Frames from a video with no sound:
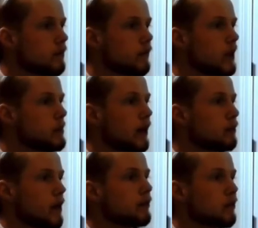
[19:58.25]
female
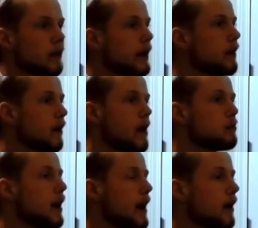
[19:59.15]
referee or
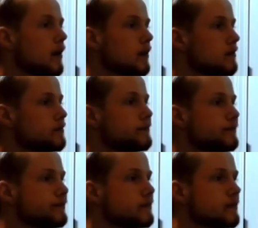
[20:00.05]
umpire.
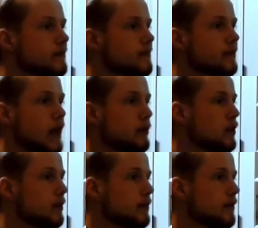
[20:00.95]
Have you?